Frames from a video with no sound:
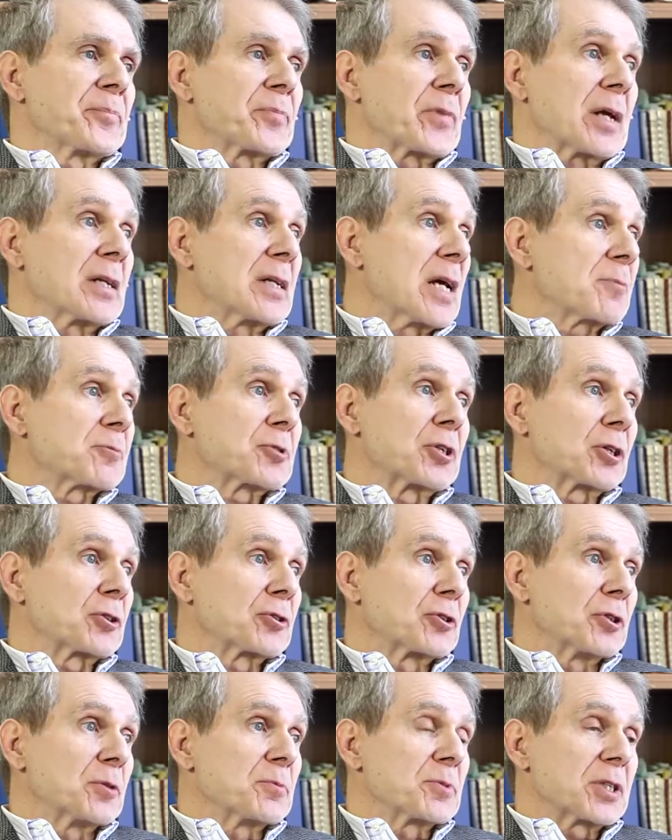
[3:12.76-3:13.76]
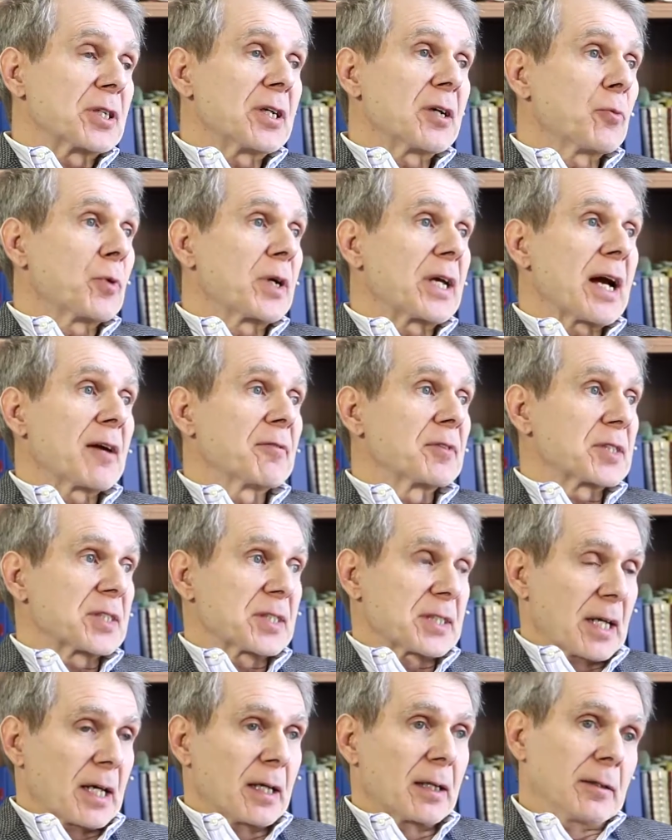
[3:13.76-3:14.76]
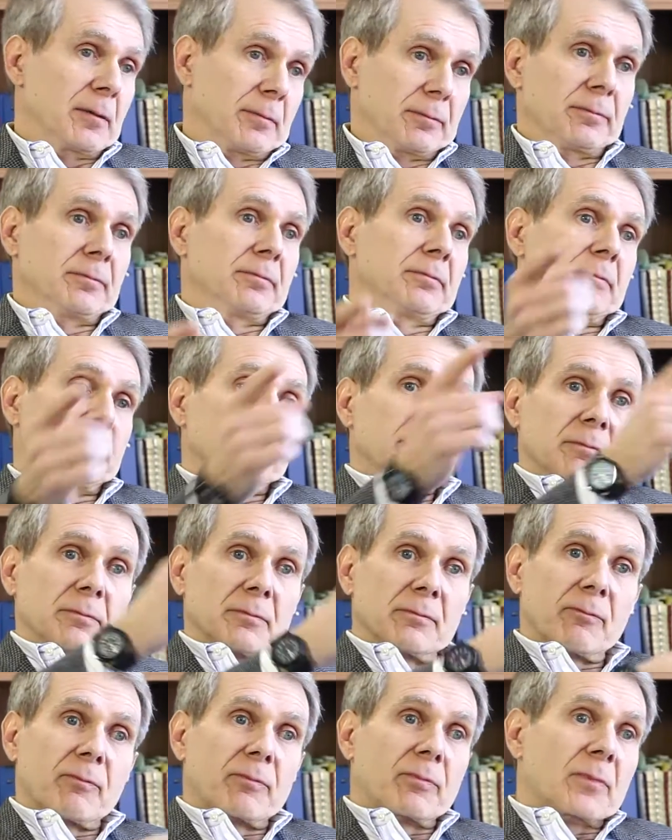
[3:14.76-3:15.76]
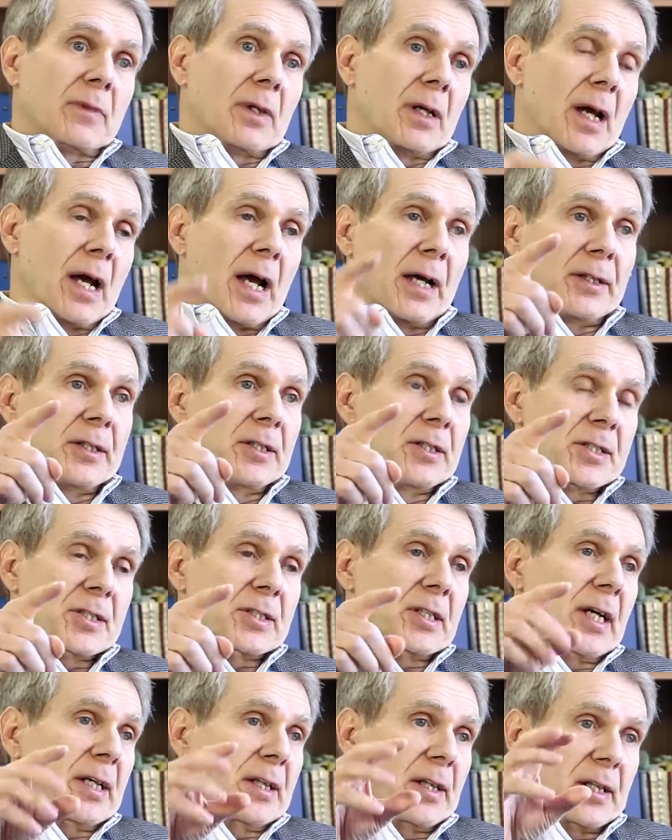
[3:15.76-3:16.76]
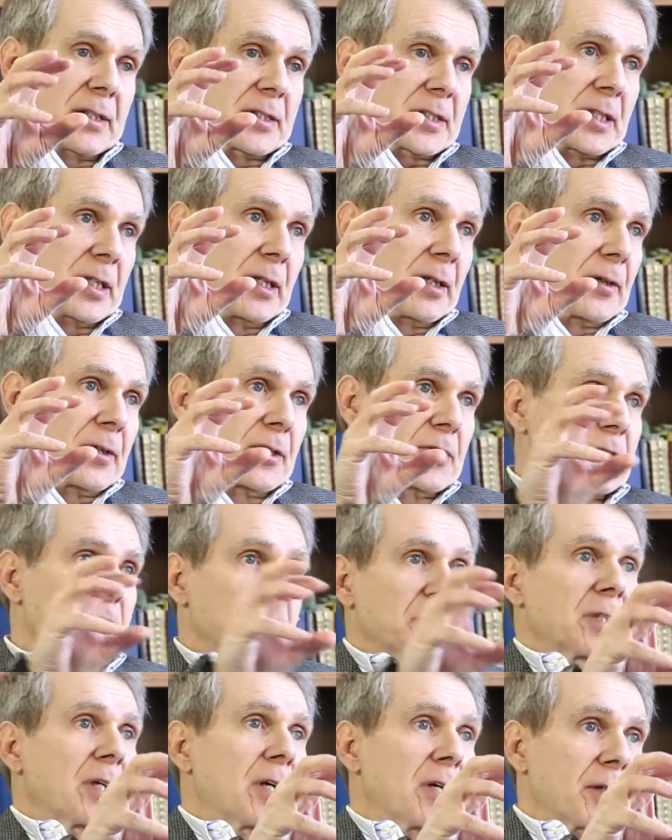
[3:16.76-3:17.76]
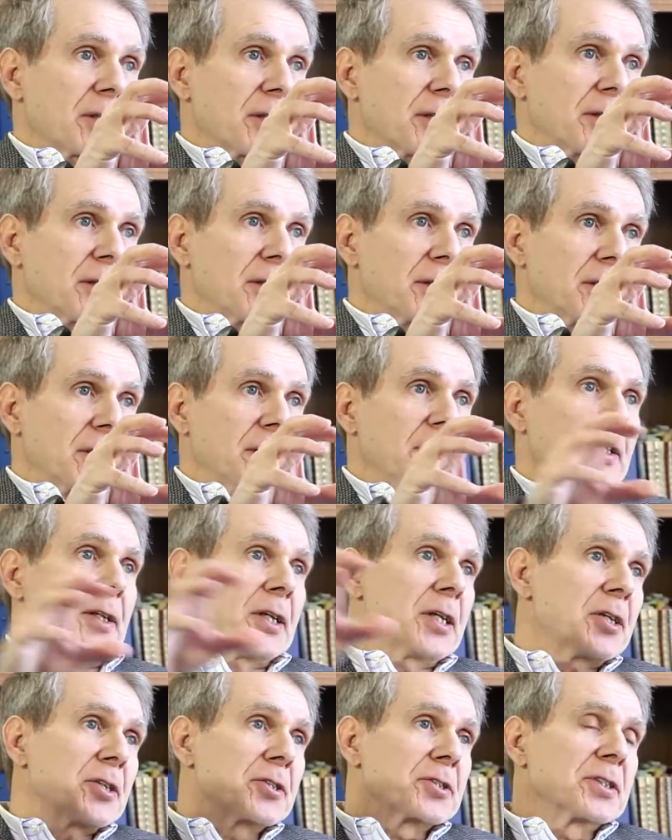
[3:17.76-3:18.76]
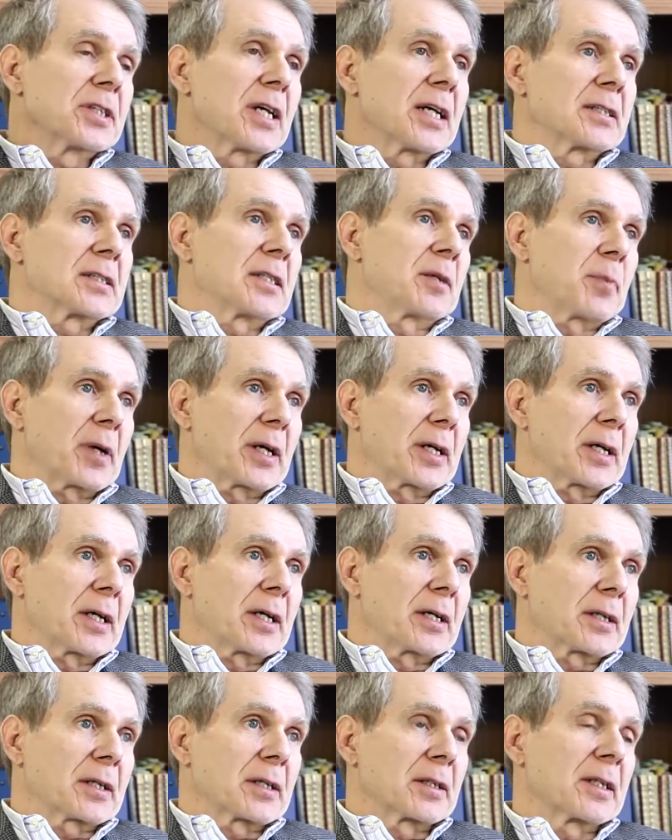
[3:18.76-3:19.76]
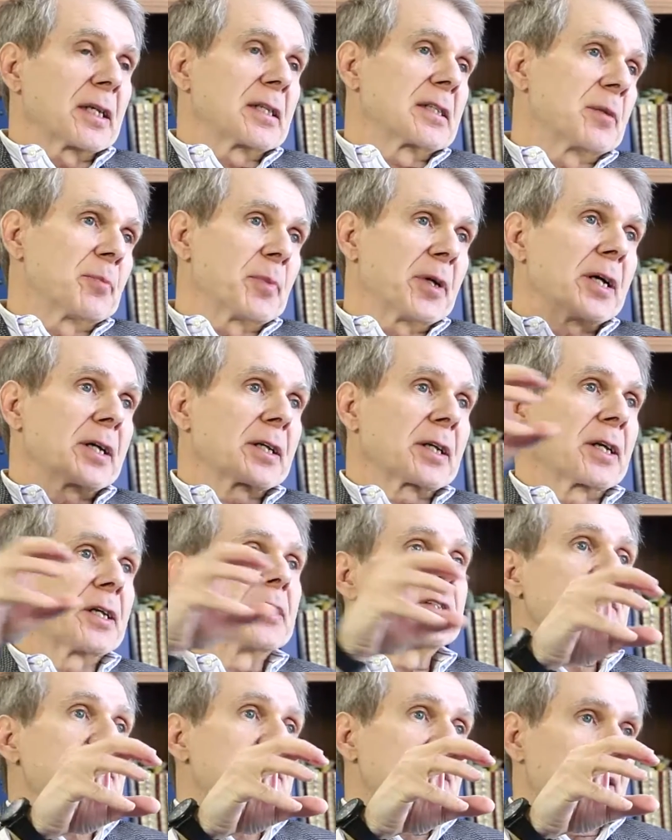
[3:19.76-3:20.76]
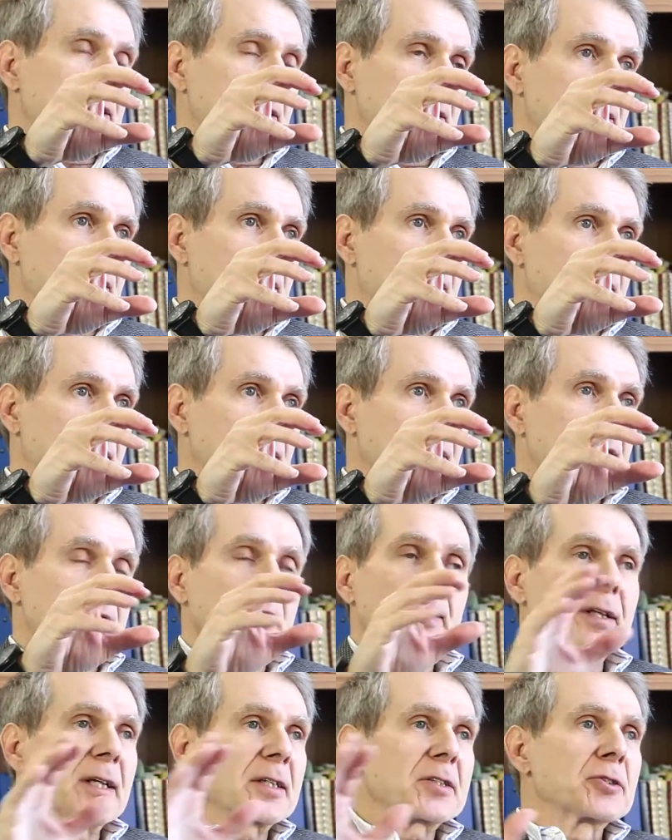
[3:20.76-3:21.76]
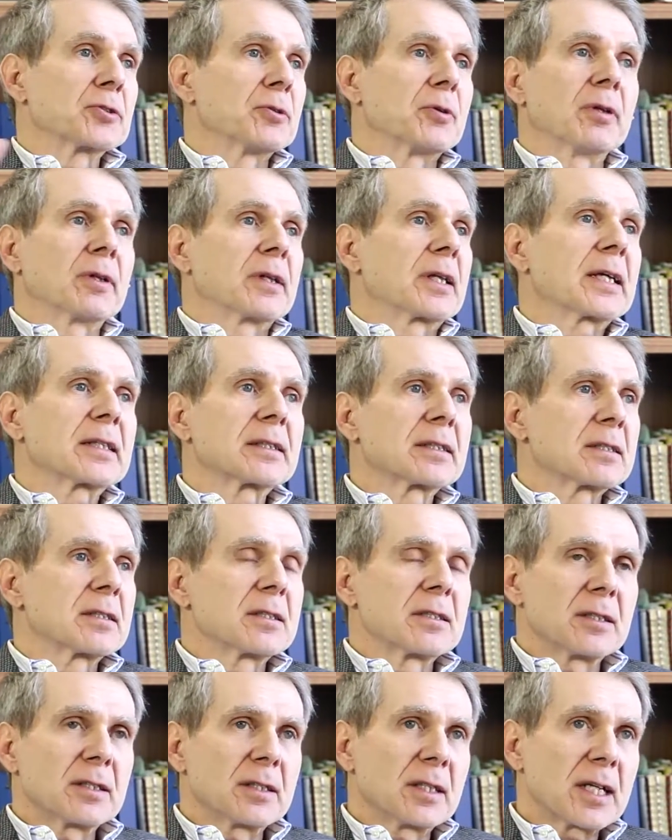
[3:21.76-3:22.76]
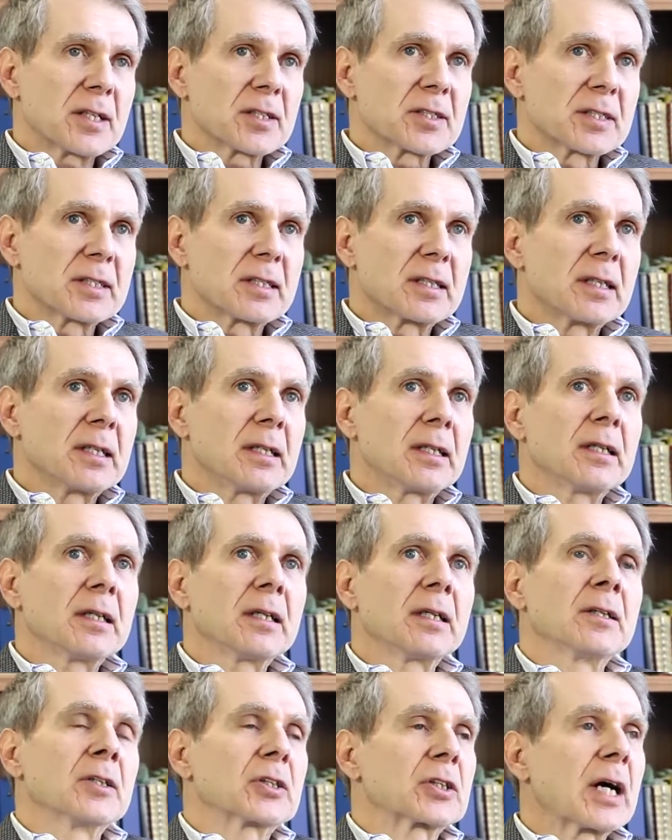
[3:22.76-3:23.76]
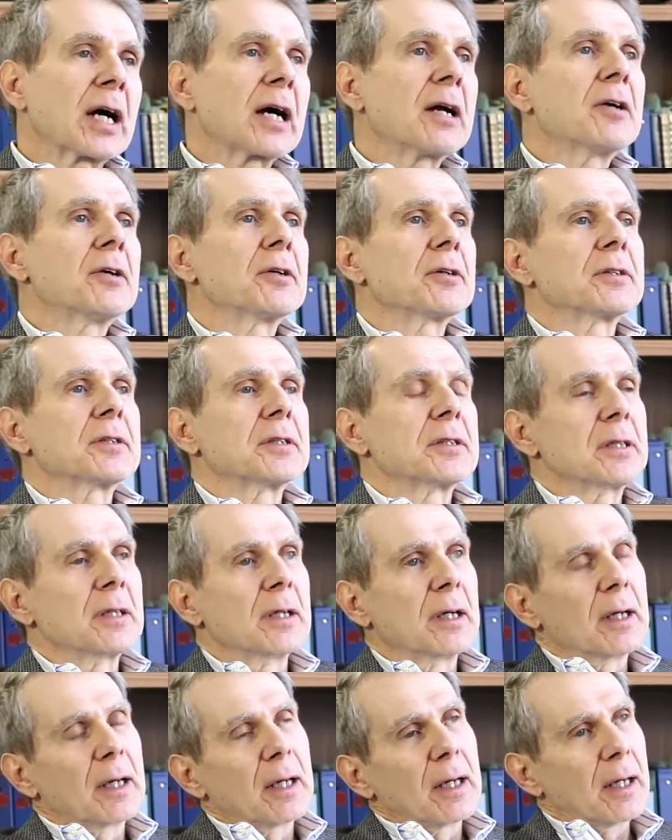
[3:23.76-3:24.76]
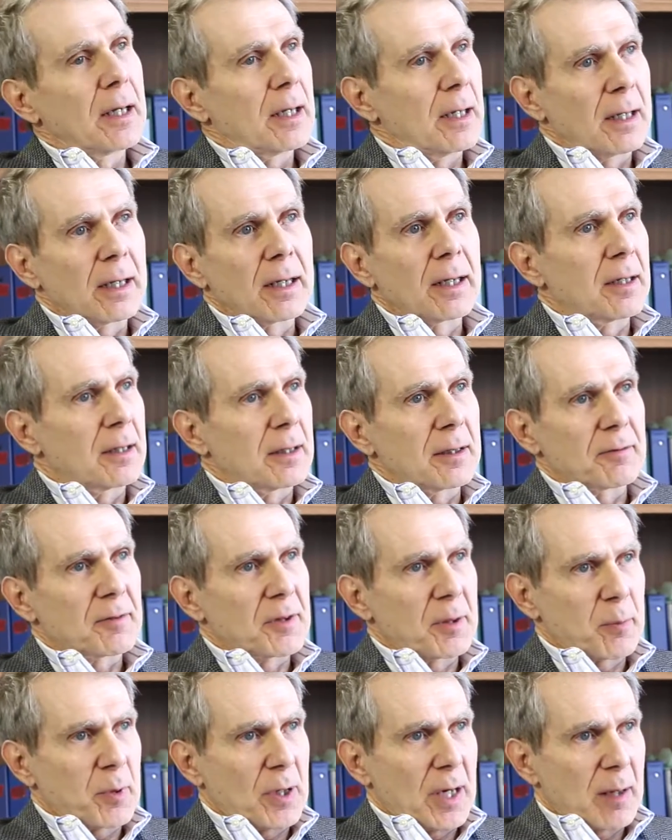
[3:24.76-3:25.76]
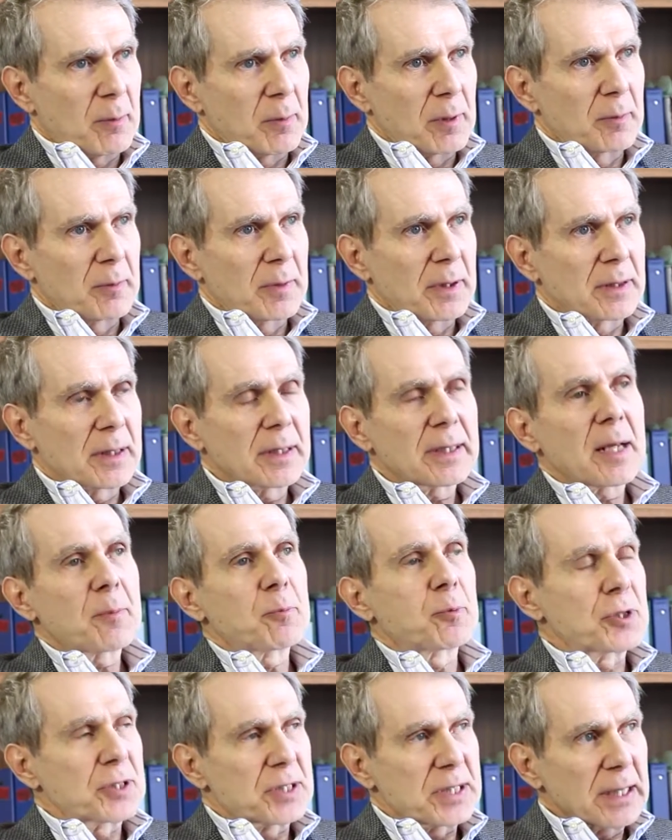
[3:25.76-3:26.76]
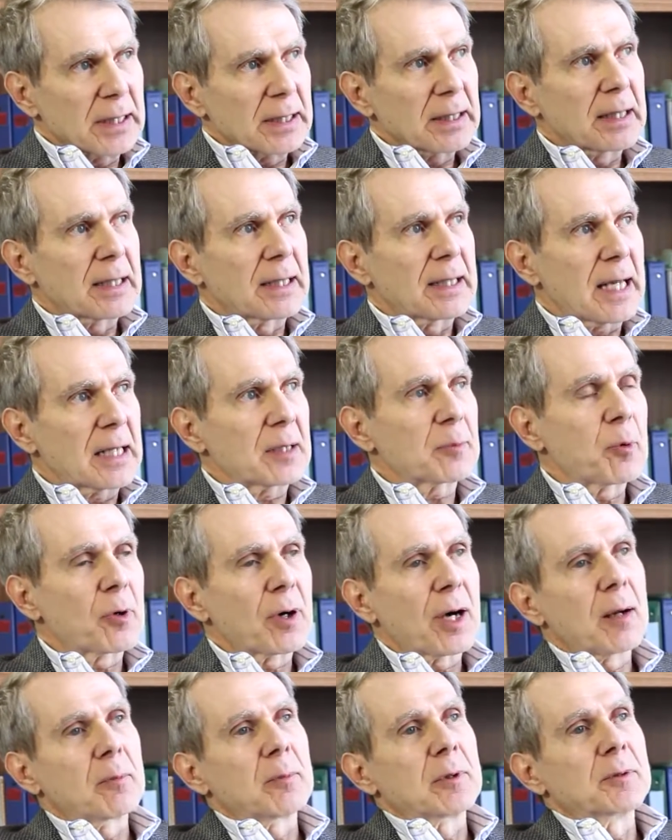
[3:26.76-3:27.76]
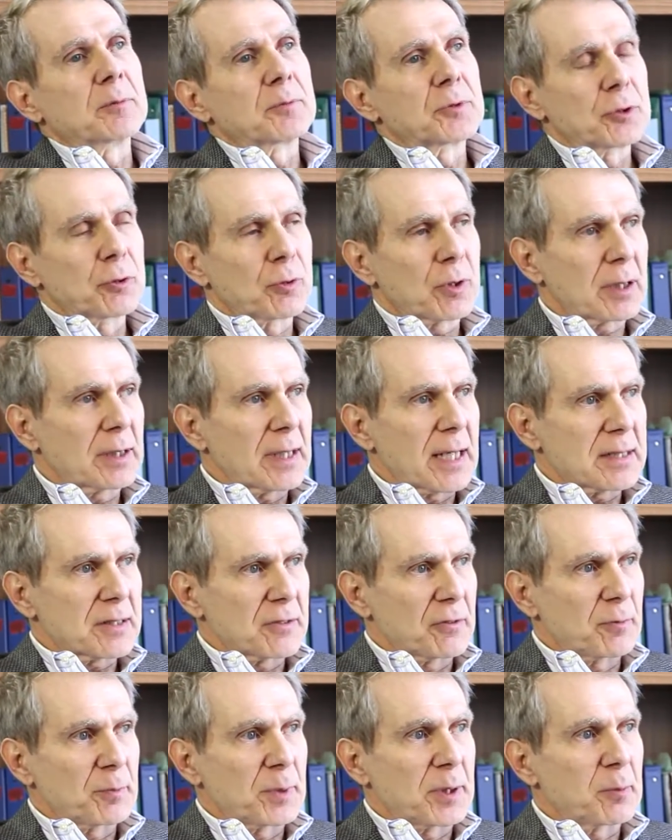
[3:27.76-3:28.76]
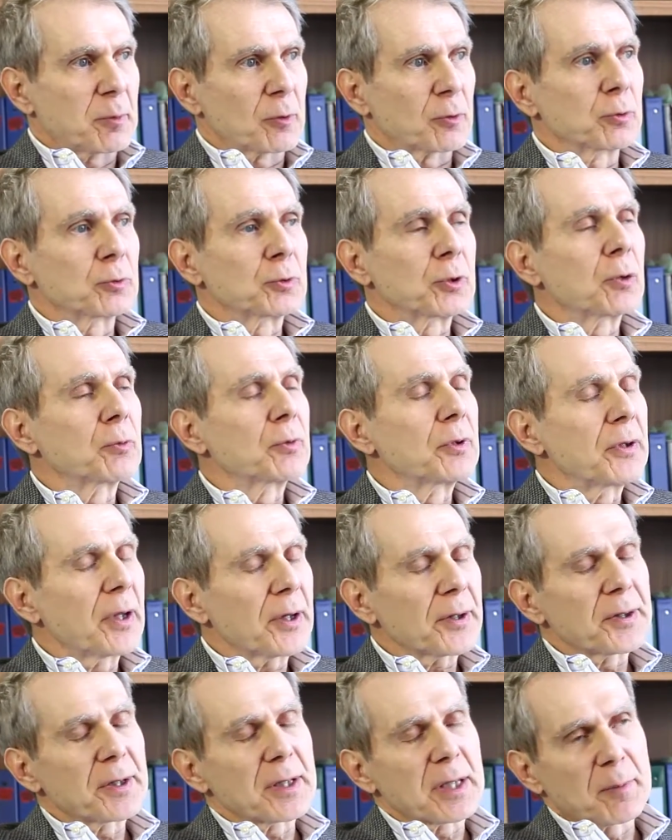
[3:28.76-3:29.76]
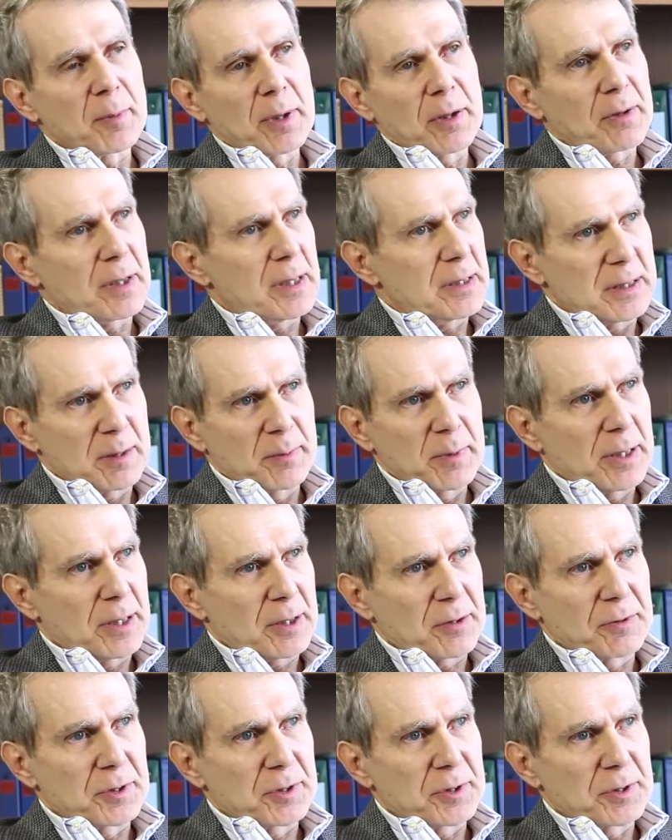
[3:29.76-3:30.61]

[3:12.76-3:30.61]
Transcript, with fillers: In abstract terms, here we have a cell, and inside the cell there's a target. And here's an antibiotic. An antibiotic hits that target. That's all. That that is the entirety uh, uh, of the problem. And then I present that problem to a class of people who know nothing about antibiotic